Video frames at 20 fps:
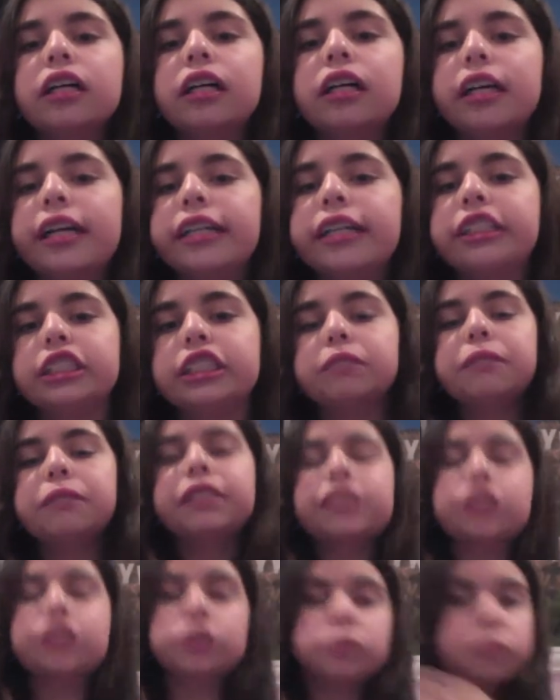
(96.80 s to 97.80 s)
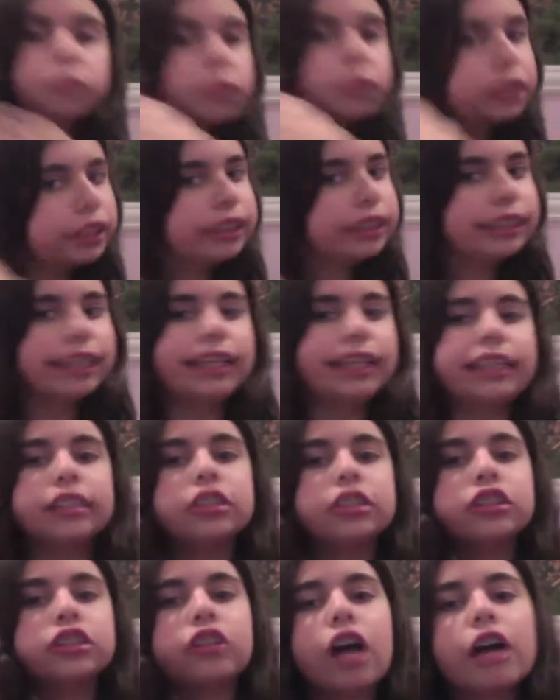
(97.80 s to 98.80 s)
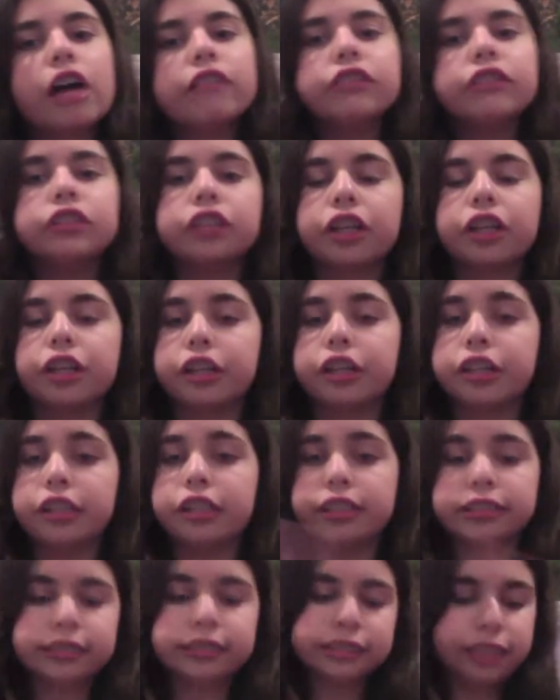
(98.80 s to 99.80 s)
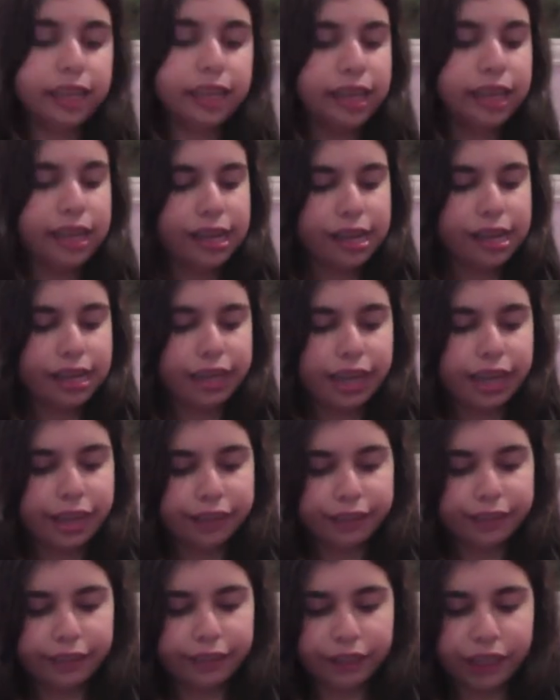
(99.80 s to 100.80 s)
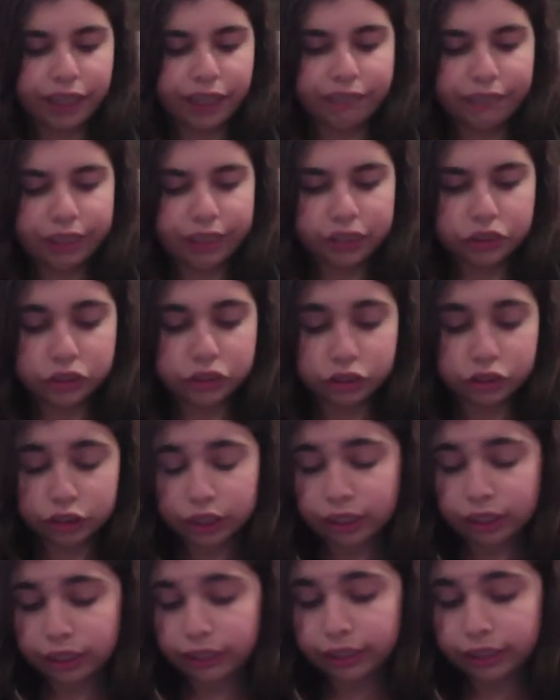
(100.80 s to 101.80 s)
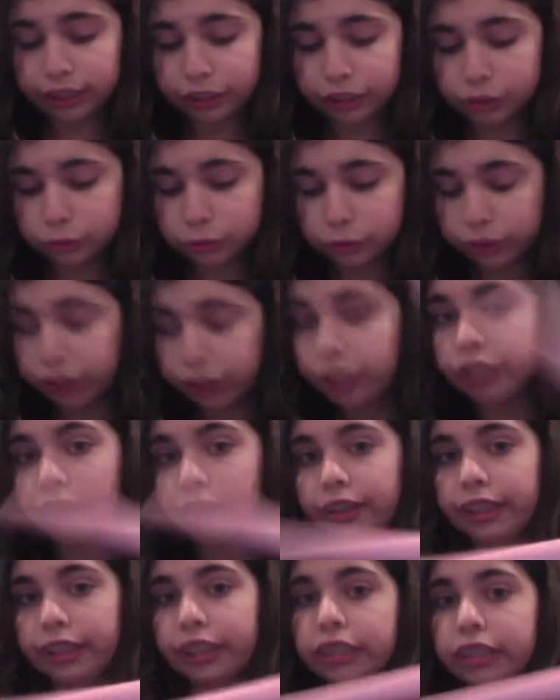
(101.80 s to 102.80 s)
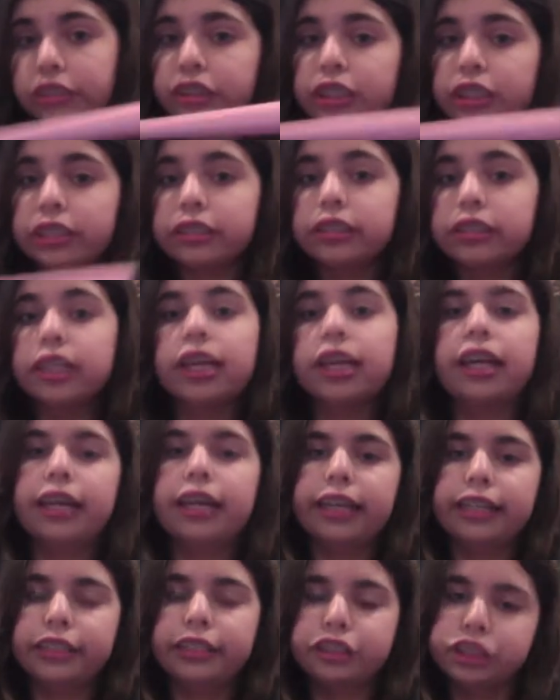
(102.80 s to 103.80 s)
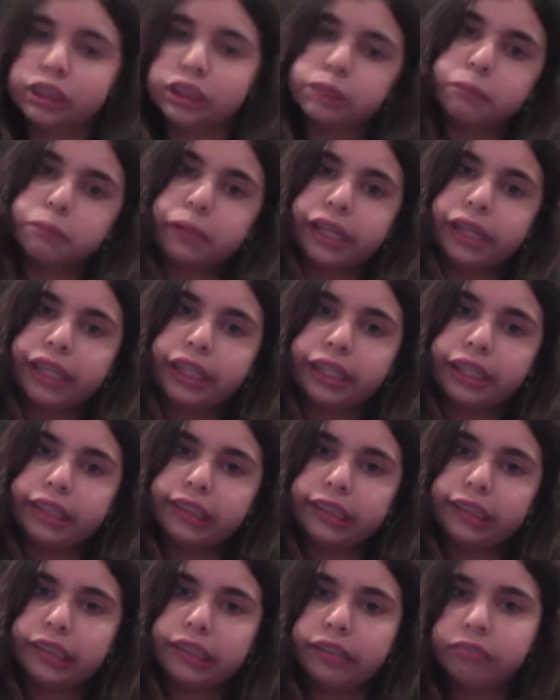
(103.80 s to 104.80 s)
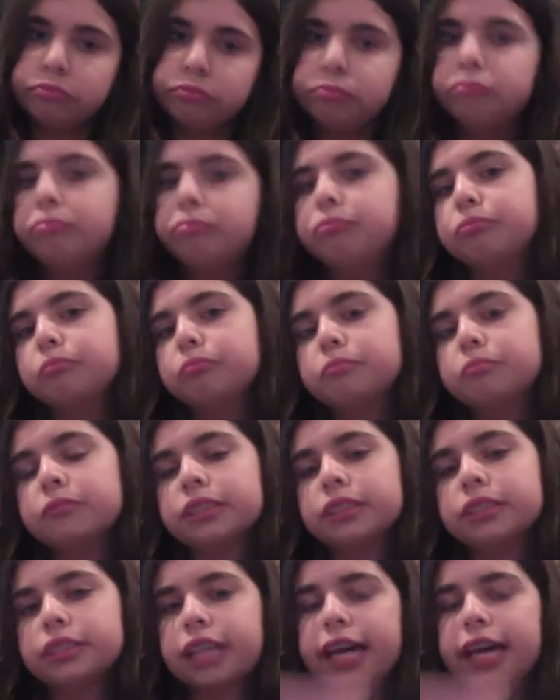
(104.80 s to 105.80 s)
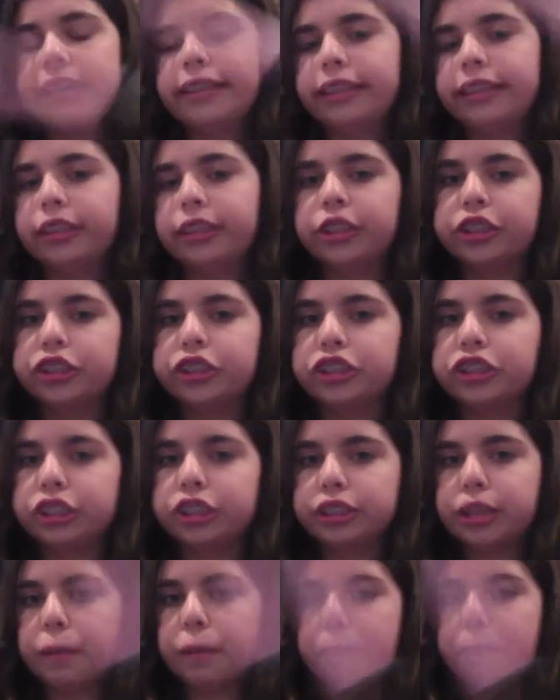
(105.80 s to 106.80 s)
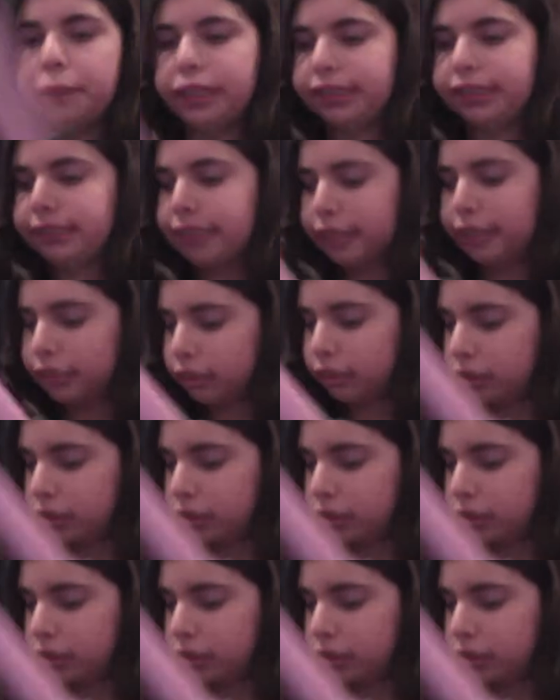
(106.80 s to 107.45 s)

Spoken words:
It just makes these really nice soft curls. And I think it makes, and I think it's really great. It's just pink, you know. I think this is just amazing.